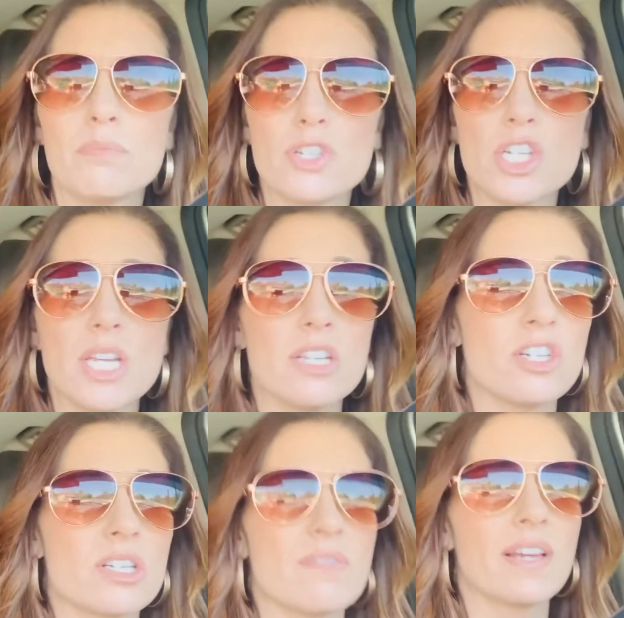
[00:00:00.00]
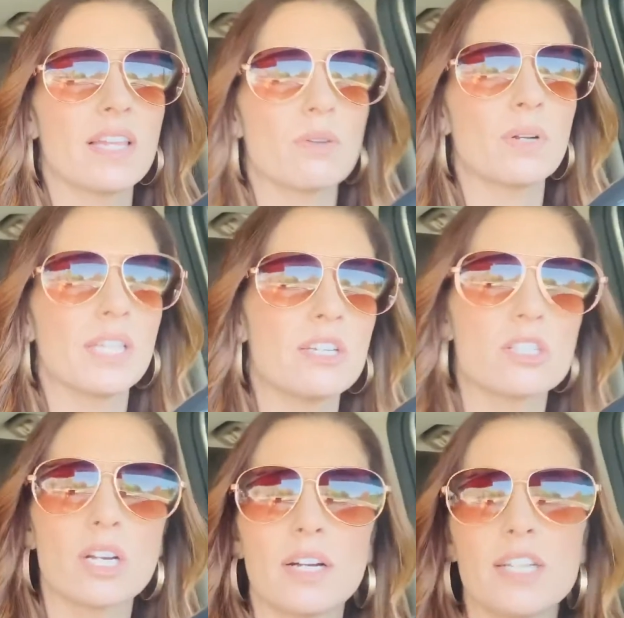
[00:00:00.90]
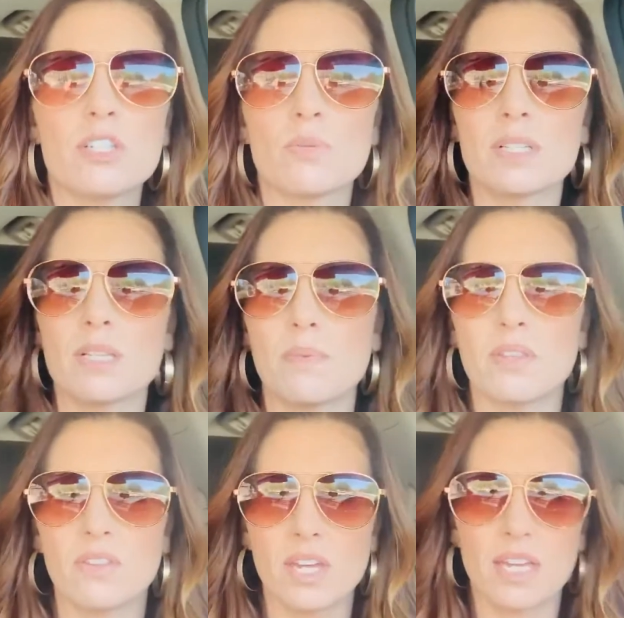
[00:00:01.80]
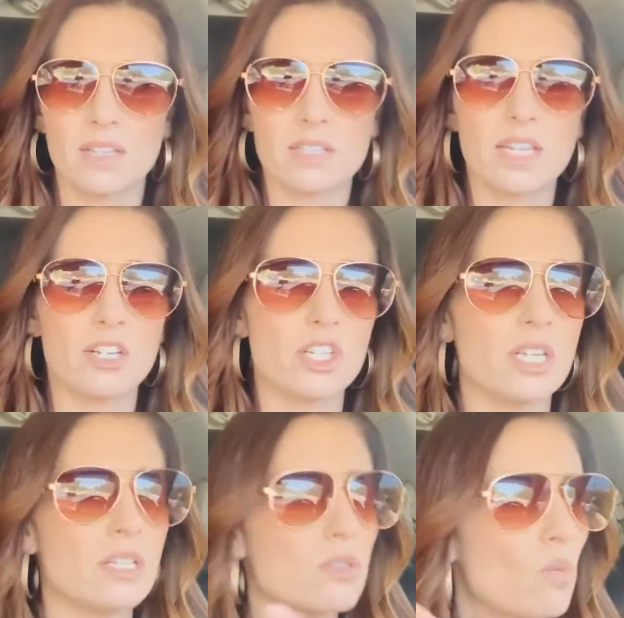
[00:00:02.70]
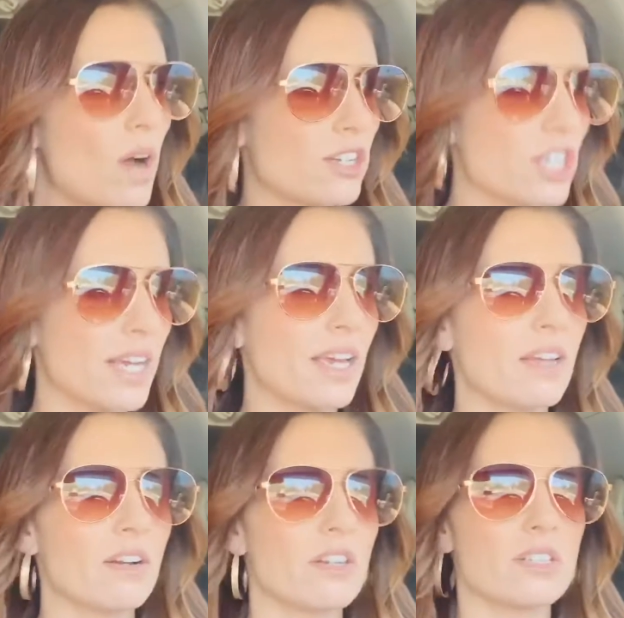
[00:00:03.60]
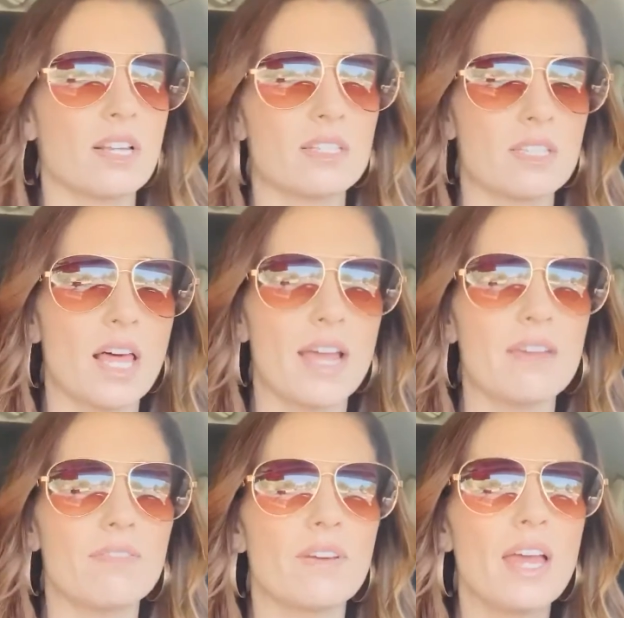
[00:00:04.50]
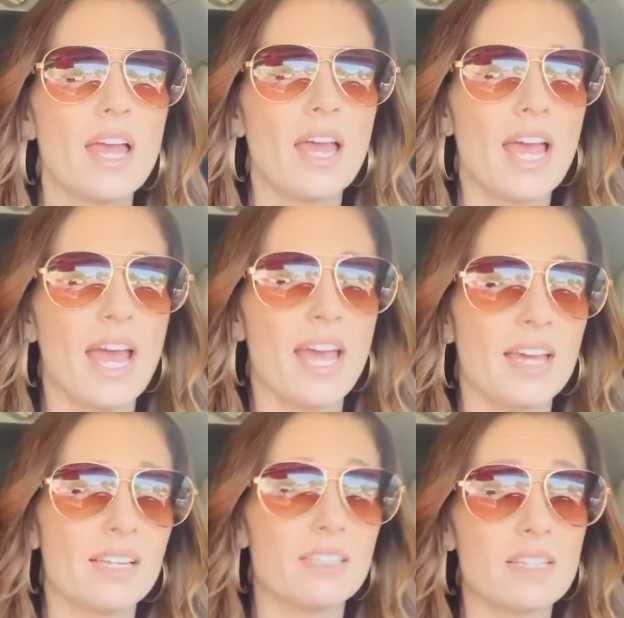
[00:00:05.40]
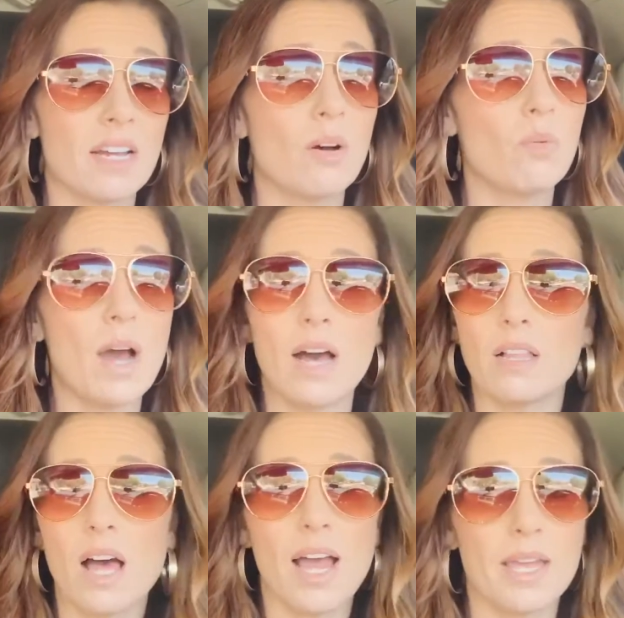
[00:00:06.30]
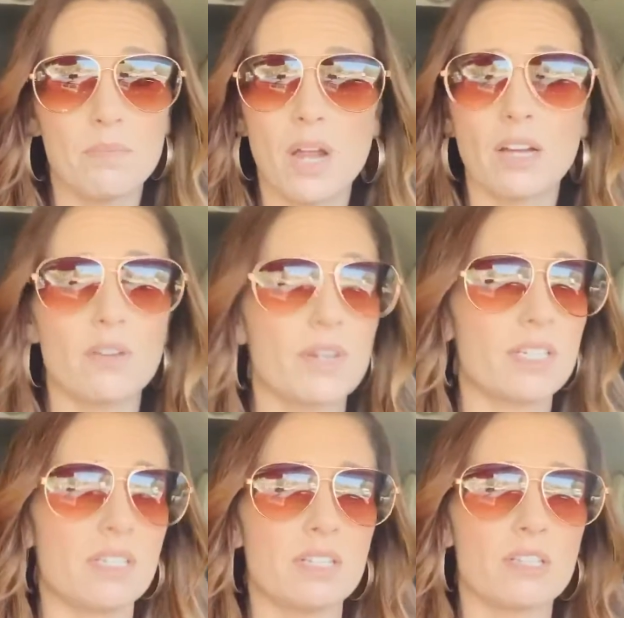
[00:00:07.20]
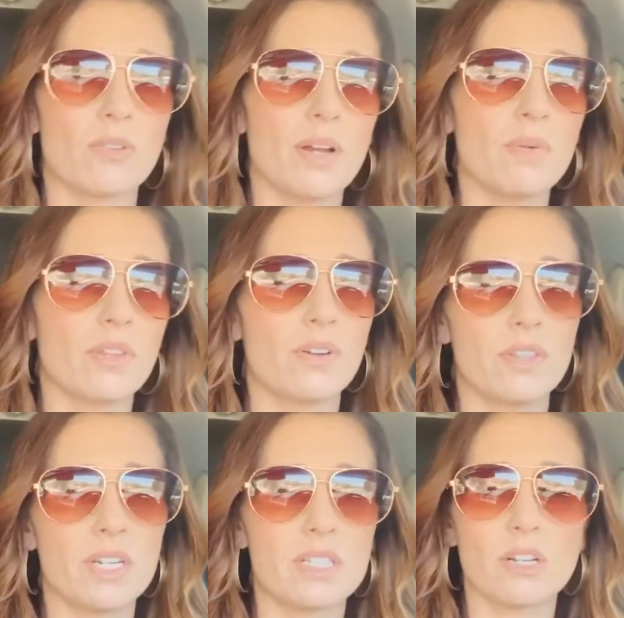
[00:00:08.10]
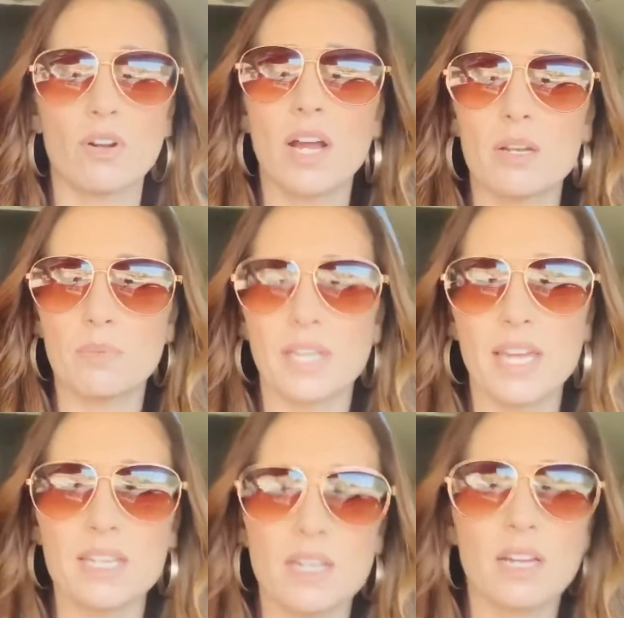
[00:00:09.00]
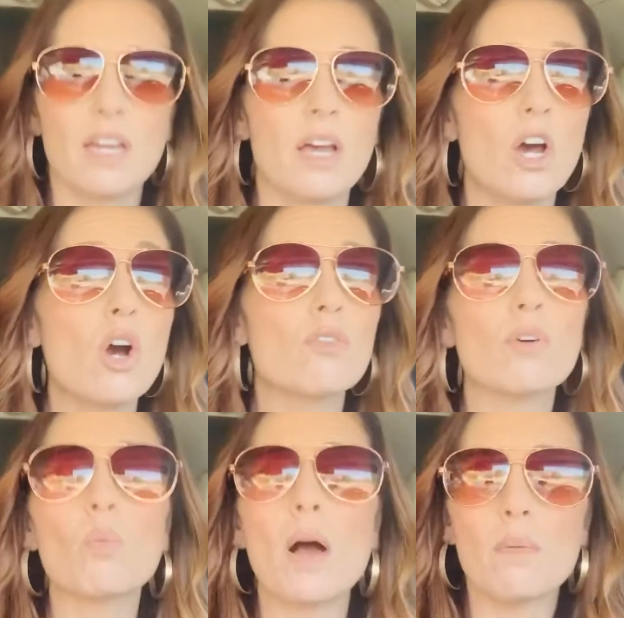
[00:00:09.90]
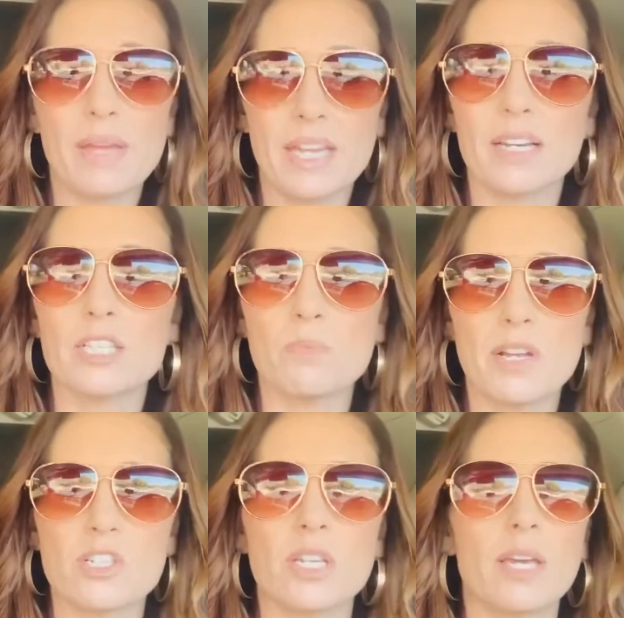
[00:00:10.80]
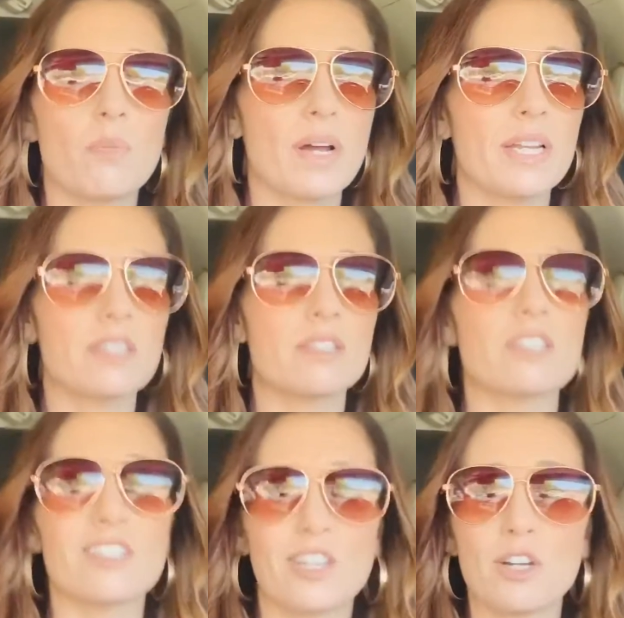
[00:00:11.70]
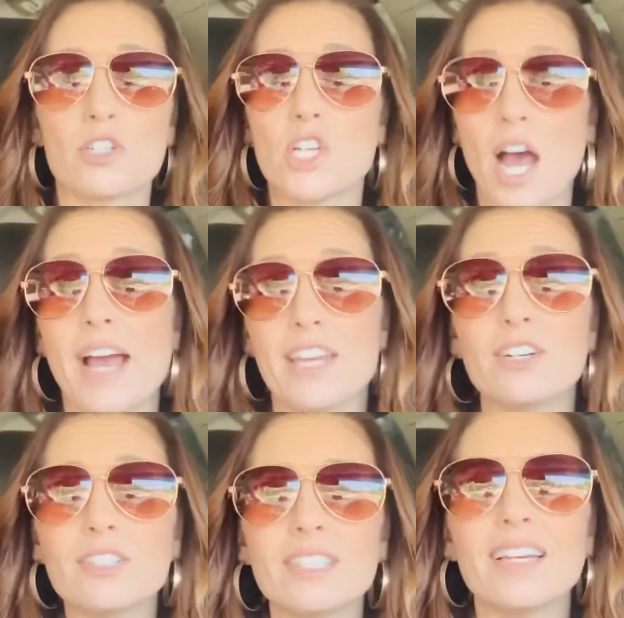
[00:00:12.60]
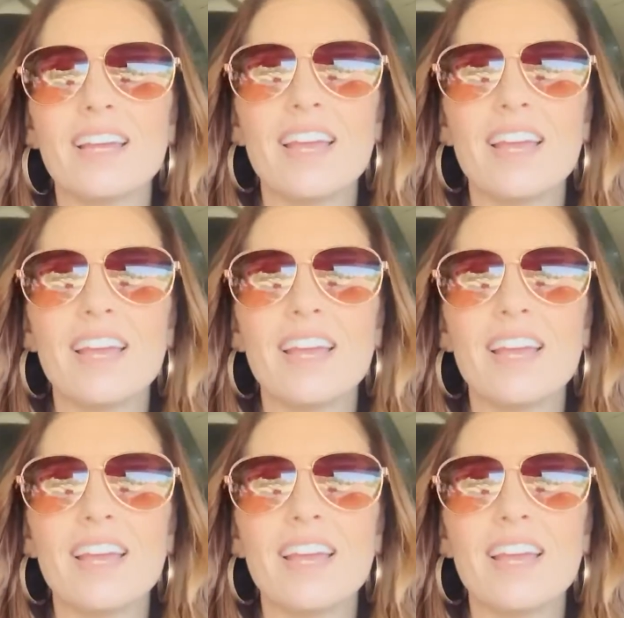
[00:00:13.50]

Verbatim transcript: She's just feeling really discouraged with some of the things that she's watching in her son's life, and while I am not going to disagree with her that it's incredibly overwhelming, especially when it's your child,